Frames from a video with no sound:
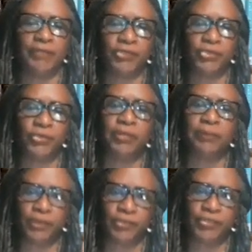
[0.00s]
the two
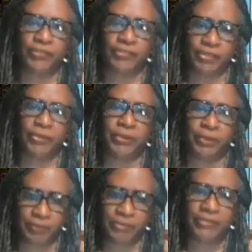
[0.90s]
emergency
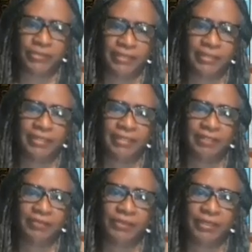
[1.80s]
rooms
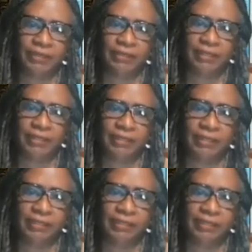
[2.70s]

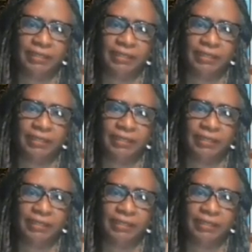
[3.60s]
really